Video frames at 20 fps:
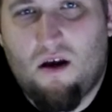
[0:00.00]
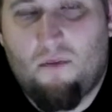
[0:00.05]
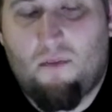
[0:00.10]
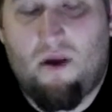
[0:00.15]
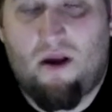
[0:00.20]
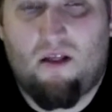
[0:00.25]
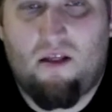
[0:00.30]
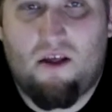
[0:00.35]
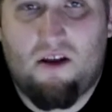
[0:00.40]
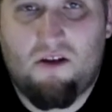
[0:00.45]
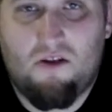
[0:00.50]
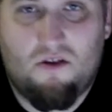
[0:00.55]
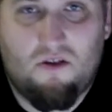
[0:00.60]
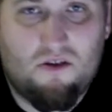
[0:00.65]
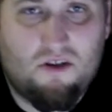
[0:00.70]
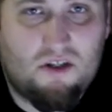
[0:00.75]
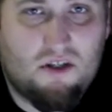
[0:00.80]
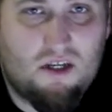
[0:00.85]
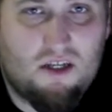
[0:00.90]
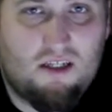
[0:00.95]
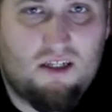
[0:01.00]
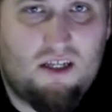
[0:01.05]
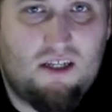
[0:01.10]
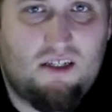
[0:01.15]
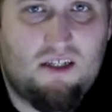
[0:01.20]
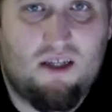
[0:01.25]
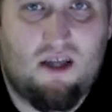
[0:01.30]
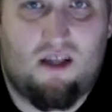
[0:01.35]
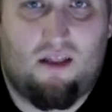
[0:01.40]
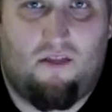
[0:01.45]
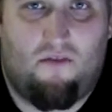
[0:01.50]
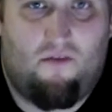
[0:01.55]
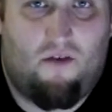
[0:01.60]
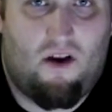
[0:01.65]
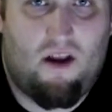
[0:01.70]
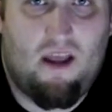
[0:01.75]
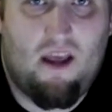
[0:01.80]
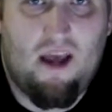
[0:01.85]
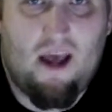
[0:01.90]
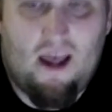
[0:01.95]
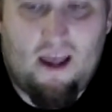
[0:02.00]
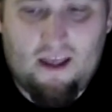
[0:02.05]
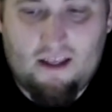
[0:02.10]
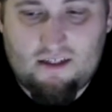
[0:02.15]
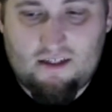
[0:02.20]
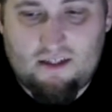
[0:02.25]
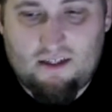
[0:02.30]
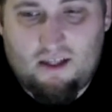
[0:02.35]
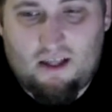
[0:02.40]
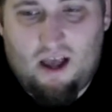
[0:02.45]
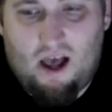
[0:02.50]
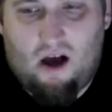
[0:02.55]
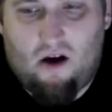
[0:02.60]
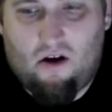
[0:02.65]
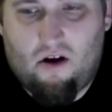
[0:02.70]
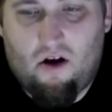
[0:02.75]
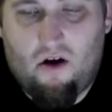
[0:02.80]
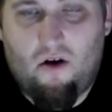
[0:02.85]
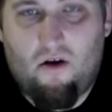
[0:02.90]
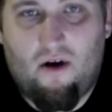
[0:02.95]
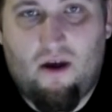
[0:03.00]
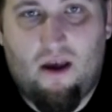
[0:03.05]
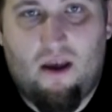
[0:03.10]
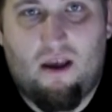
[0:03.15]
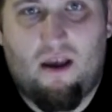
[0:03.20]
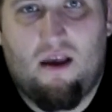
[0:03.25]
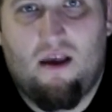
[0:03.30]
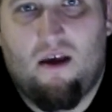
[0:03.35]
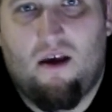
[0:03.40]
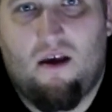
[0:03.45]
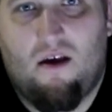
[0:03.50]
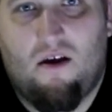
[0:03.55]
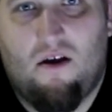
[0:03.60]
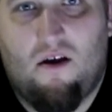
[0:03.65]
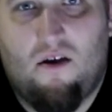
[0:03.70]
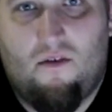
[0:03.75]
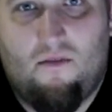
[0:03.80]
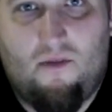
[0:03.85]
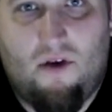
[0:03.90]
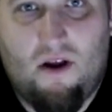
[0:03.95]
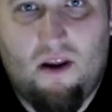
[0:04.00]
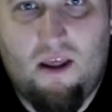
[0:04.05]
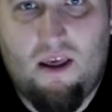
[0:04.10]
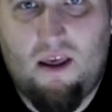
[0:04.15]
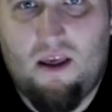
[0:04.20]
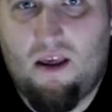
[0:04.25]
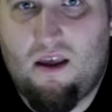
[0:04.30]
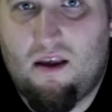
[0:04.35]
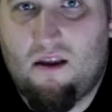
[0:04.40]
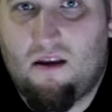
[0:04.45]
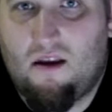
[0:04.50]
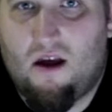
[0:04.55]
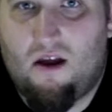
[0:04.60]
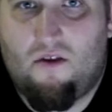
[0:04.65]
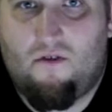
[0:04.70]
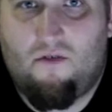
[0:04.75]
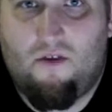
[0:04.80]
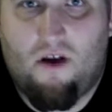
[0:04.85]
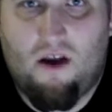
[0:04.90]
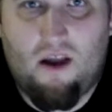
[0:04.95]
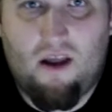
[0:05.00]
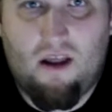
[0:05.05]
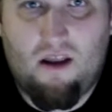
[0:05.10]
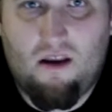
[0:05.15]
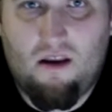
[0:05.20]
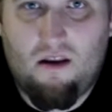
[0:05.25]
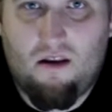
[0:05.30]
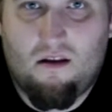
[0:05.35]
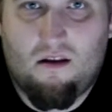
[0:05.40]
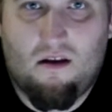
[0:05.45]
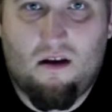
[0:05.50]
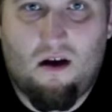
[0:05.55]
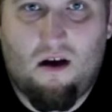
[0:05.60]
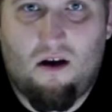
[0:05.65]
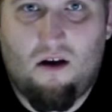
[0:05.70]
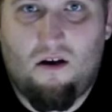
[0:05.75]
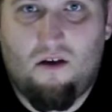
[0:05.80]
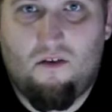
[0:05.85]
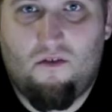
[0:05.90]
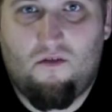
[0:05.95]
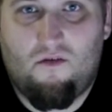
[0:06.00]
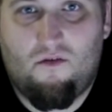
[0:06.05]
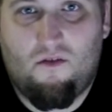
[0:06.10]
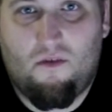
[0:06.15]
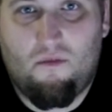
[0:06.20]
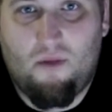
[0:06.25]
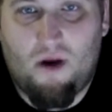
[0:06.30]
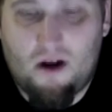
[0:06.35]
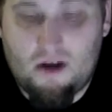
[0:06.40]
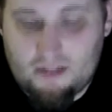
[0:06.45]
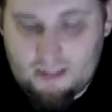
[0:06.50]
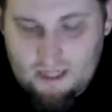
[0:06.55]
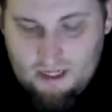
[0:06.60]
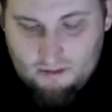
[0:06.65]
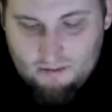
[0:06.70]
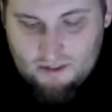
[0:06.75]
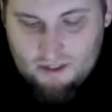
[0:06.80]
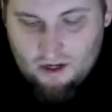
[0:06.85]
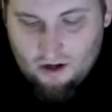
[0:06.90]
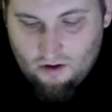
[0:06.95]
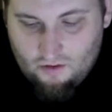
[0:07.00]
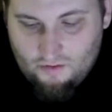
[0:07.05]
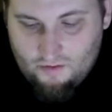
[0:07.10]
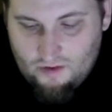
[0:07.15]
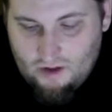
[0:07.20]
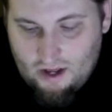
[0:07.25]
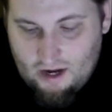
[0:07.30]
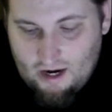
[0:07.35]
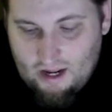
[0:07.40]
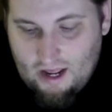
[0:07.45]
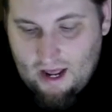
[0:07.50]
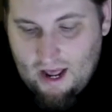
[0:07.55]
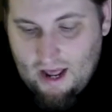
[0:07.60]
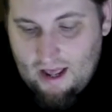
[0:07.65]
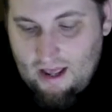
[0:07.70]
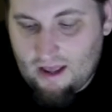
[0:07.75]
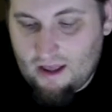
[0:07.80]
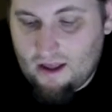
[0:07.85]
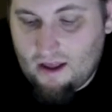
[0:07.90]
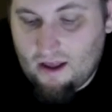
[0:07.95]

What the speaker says: Michelangelo just because he's the funny guy. He's the outgoing, funny, not afraid of embarrassing himself kind of guy.